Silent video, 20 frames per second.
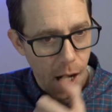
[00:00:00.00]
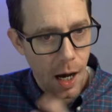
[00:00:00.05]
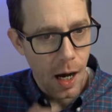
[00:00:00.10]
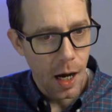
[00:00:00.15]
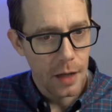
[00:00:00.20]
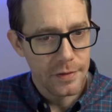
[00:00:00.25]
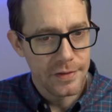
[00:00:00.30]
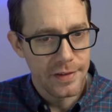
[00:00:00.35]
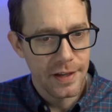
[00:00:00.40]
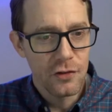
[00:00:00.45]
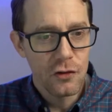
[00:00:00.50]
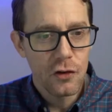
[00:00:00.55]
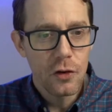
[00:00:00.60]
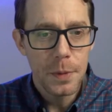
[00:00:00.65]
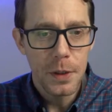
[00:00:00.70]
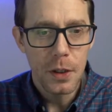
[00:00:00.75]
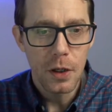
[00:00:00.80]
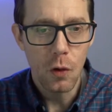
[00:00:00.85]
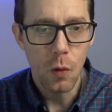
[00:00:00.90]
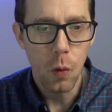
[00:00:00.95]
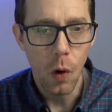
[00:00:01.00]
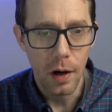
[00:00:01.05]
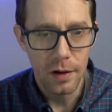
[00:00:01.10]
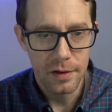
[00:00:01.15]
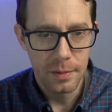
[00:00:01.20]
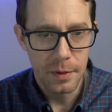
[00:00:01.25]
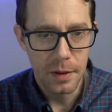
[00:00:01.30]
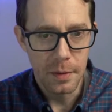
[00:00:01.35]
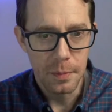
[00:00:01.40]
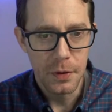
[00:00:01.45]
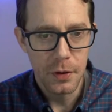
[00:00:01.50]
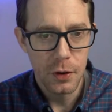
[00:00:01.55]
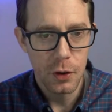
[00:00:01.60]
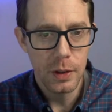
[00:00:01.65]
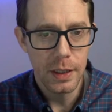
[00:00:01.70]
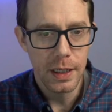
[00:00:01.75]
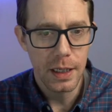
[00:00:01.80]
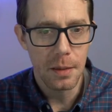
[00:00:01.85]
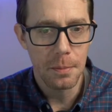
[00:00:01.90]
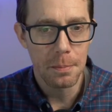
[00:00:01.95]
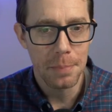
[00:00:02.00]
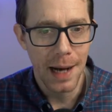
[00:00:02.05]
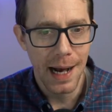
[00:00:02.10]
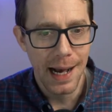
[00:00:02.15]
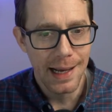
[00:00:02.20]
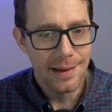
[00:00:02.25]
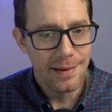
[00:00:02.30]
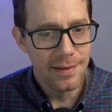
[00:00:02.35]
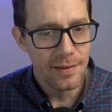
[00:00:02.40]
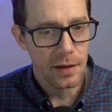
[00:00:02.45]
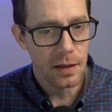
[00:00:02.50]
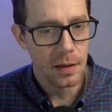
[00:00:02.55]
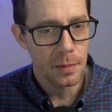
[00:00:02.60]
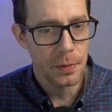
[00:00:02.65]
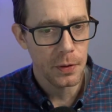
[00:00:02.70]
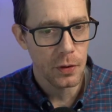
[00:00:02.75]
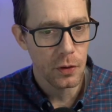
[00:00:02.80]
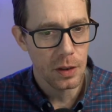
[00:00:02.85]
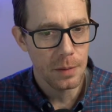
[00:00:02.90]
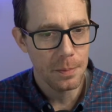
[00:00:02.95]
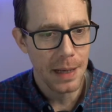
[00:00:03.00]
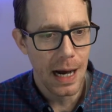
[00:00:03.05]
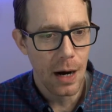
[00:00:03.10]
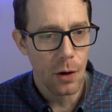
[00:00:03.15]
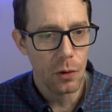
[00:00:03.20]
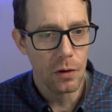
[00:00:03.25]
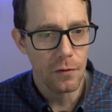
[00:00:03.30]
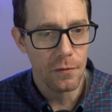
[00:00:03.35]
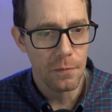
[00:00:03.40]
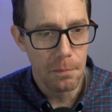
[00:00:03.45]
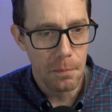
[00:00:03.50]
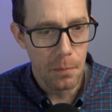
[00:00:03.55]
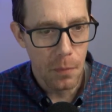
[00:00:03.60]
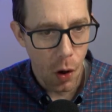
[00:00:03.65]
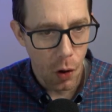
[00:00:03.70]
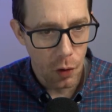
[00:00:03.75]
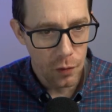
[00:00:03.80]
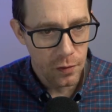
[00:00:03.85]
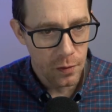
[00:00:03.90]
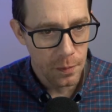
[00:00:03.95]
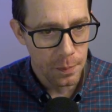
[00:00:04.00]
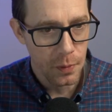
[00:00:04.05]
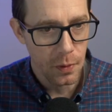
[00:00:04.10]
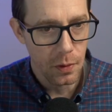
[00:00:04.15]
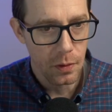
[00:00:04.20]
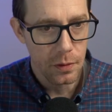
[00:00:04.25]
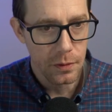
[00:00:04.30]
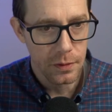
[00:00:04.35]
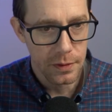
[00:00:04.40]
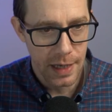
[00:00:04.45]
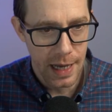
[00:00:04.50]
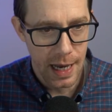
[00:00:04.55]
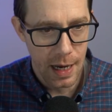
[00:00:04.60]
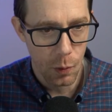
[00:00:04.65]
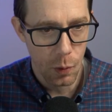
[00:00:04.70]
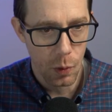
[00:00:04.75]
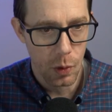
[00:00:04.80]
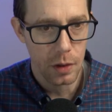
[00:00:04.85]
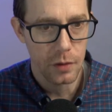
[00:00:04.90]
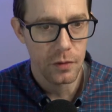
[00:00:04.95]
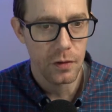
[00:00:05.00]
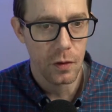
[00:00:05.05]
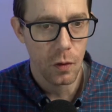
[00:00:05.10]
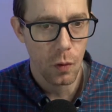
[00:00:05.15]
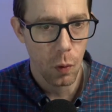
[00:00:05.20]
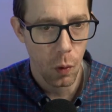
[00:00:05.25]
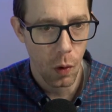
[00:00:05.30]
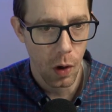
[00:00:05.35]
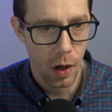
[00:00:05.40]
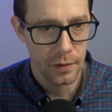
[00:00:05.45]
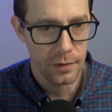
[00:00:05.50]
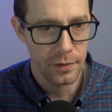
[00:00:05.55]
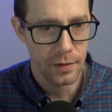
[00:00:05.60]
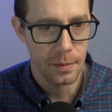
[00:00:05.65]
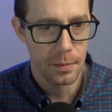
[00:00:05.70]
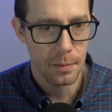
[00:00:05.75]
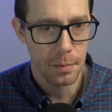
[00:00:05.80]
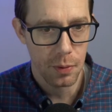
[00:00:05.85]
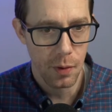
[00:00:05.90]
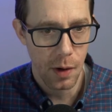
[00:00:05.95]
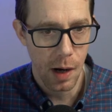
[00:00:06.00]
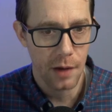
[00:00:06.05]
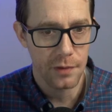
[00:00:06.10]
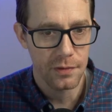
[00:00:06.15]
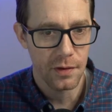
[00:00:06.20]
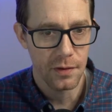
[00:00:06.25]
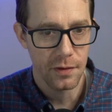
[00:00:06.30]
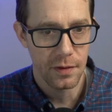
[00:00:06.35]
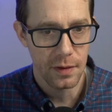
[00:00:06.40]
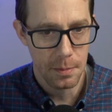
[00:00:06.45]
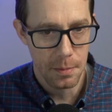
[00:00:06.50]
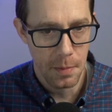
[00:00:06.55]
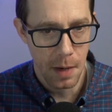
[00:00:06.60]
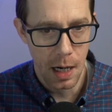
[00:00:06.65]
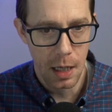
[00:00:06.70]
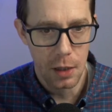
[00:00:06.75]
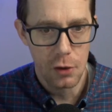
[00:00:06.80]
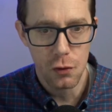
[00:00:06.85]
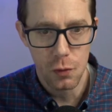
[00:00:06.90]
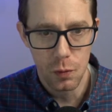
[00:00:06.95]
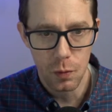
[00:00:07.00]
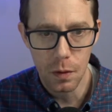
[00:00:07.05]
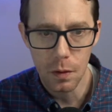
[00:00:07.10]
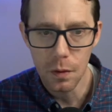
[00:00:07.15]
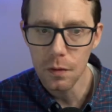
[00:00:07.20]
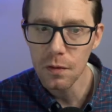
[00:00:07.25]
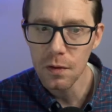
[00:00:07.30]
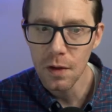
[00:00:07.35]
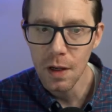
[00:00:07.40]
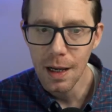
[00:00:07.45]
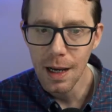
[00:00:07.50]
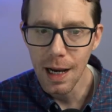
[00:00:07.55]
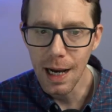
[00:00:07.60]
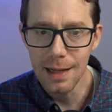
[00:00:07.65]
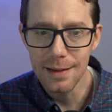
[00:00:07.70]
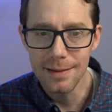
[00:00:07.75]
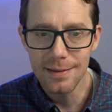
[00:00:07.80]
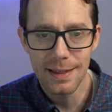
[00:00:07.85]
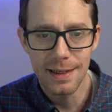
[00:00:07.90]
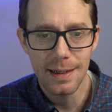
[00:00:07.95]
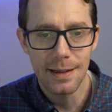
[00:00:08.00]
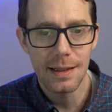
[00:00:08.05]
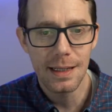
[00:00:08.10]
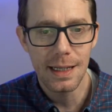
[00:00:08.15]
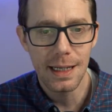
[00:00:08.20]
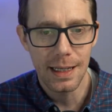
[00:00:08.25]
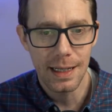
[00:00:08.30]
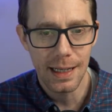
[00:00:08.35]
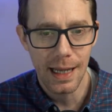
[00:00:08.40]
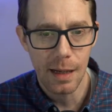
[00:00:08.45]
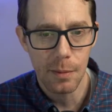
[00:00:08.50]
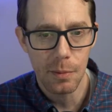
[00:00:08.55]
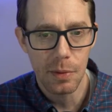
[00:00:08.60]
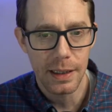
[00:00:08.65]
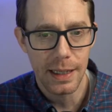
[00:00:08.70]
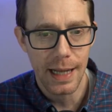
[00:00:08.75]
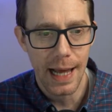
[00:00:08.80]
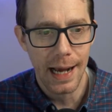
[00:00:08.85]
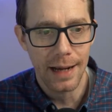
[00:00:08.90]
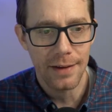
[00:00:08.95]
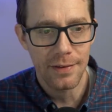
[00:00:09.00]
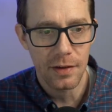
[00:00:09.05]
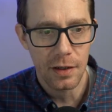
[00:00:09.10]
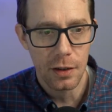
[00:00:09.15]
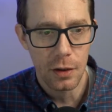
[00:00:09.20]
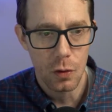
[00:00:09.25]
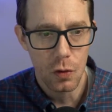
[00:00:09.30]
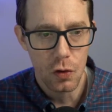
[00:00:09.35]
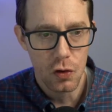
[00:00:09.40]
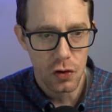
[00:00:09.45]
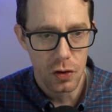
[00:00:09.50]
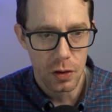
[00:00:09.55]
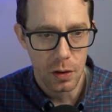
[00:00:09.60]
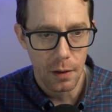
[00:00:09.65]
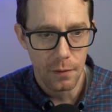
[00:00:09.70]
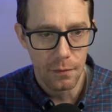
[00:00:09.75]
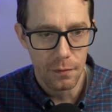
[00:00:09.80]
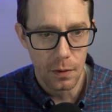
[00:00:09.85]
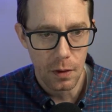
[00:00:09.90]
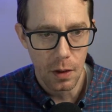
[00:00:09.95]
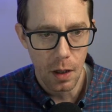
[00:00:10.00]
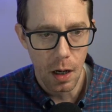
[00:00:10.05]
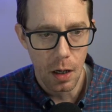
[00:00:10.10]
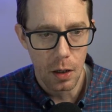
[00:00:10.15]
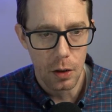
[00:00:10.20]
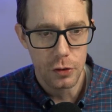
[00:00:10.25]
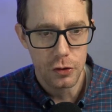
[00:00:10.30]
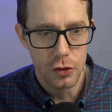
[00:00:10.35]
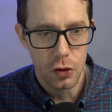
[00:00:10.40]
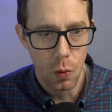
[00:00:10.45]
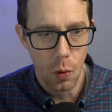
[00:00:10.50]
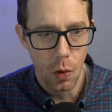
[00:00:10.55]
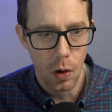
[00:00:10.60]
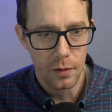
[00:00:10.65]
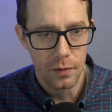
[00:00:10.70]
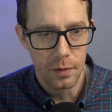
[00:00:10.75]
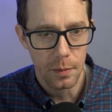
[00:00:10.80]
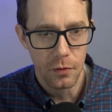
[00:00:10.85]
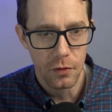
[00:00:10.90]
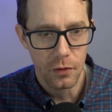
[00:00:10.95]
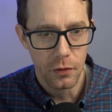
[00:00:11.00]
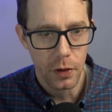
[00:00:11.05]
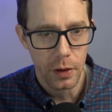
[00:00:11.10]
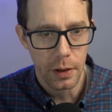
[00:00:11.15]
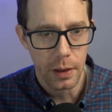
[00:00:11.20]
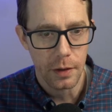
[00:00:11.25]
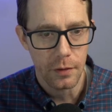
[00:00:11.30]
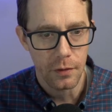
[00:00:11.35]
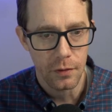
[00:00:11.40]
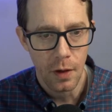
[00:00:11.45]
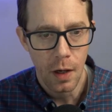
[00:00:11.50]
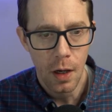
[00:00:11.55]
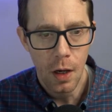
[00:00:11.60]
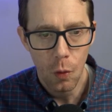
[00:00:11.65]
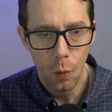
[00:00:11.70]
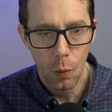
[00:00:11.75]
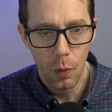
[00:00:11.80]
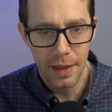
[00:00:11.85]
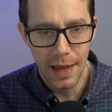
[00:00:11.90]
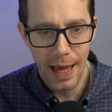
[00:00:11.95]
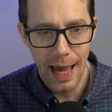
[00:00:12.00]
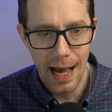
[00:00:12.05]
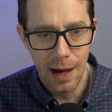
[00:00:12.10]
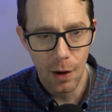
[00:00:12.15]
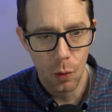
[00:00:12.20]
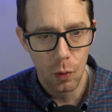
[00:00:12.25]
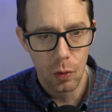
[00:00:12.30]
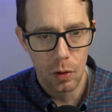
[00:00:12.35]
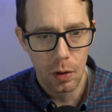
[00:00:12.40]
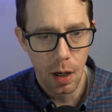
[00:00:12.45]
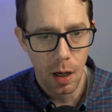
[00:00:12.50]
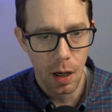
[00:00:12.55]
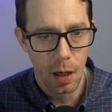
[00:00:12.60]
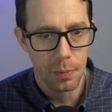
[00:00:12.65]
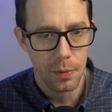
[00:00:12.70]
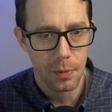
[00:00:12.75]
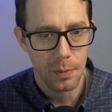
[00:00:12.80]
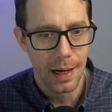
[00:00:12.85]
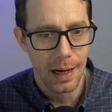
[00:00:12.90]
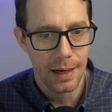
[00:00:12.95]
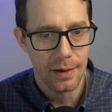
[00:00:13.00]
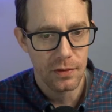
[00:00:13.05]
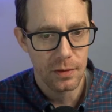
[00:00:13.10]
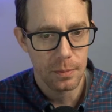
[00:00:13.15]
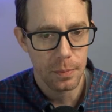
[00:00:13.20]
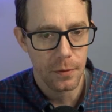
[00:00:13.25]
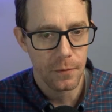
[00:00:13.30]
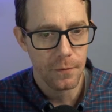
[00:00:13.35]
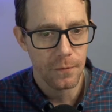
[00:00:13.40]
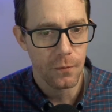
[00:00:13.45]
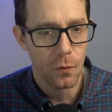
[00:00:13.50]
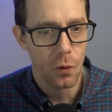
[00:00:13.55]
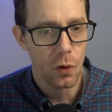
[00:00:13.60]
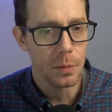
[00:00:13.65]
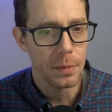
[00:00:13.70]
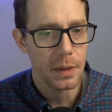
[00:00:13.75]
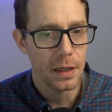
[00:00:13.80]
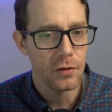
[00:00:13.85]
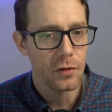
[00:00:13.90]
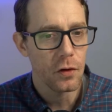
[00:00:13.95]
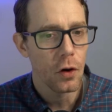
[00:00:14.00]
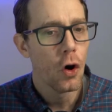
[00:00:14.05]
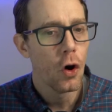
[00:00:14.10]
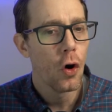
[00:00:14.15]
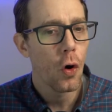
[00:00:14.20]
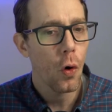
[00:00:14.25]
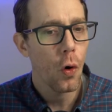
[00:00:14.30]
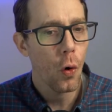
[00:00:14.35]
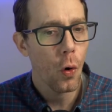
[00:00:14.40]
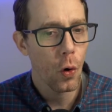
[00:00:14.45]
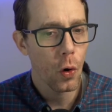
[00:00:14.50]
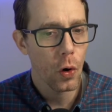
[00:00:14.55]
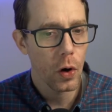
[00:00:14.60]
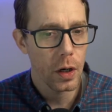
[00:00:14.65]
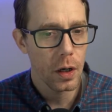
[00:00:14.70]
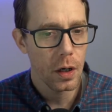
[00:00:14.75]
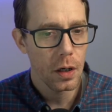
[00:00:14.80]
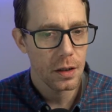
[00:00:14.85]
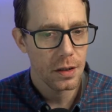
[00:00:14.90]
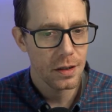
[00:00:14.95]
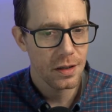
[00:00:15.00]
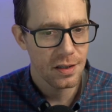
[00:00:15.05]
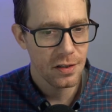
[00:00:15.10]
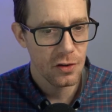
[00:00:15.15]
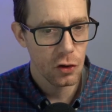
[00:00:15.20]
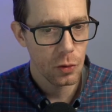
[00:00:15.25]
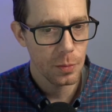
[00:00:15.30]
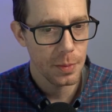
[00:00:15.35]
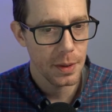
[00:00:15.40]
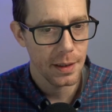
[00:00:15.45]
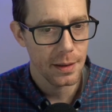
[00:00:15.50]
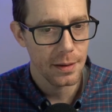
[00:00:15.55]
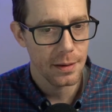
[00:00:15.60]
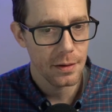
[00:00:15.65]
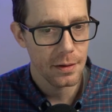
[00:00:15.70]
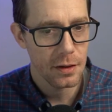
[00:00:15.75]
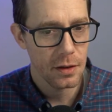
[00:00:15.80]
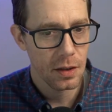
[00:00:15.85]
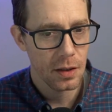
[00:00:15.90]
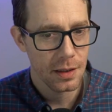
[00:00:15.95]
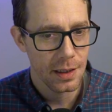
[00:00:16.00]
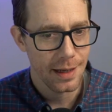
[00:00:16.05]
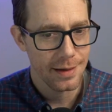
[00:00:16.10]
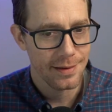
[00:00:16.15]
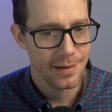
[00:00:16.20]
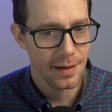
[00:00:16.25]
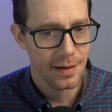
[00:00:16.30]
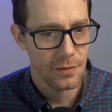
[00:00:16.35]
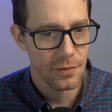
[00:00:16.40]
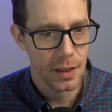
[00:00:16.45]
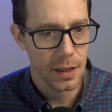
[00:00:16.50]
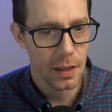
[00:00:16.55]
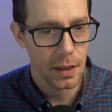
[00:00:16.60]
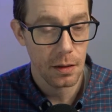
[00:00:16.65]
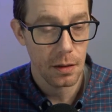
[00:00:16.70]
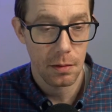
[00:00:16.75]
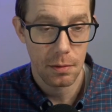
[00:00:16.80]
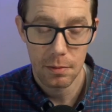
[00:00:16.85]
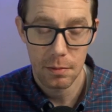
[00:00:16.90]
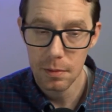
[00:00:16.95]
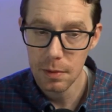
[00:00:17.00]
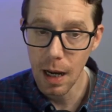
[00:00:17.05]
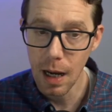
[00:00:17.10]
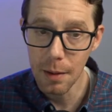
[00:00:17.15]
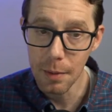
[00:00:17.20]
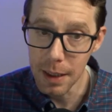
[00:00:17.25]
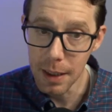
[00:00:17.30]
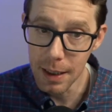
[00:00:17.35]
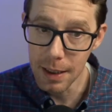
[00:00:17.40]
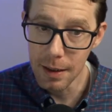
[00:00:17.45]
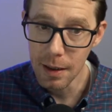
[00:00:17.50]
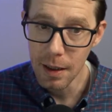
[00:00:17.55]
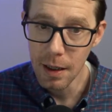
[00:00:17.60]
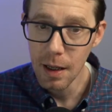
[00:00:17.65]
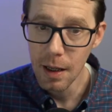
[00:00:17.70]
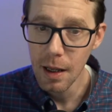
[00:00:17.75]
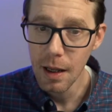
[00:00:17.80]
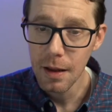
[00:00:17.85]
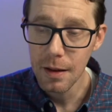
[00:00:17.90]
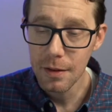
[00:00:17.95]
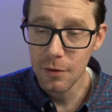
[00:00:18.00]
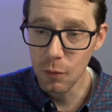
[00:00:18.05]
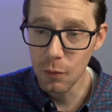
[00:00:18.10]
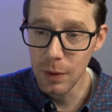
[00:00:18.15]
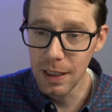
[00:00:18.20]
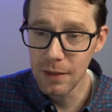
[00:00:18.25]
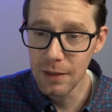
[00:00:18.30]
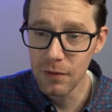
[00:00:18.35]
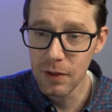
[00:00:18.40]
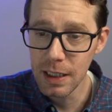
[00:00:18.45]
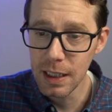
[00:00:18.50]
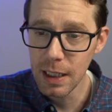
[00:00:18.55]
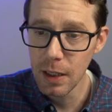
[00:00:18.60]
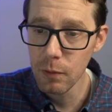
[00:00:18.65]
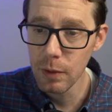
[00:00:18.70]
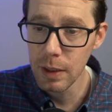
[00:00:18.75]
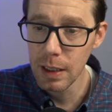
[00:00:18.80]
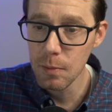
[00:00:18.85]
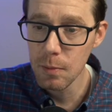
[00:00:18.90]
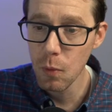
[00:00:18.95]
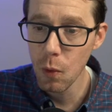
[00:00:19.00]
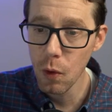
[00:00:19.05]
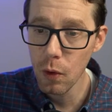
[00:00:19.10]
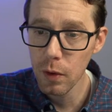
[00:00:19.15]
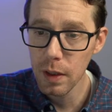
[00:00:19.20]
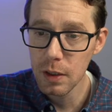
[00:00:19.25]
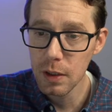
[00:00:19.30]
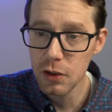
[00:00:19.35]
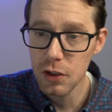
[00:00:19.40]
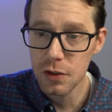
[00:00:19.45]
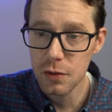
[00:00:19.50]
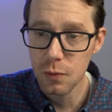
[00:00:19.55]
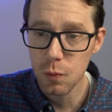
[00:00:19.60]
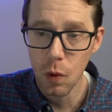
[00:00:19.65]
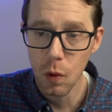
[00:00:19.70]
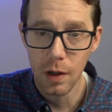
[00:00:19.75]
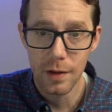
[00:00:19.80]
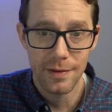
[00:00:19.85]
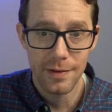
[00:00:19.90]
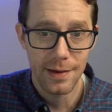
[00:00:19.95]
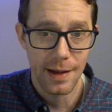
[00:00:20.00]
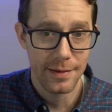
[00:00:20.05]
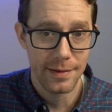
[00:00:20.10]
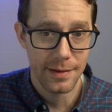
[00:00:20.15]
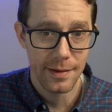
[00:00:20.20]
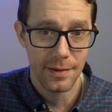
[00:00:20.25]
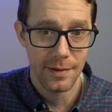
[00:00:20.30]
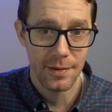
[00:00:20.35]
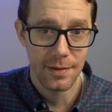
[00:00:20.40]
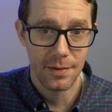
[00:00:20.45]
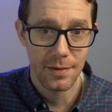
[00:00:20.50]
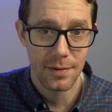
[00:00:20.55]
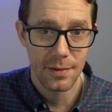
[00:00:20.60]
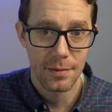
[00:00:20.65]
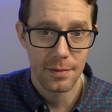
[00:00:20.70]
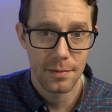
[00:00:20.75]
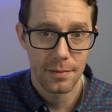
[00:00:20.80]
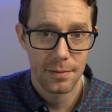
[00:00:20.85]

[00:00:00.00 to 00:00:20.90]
Uh, distributed quantum computing combines the computing power of multiple networked quantum processing modules, ideally enabling execution of large quantum circuits without compromising performance or qubit connectivity. I mean, do we even need to read more than just one sentence?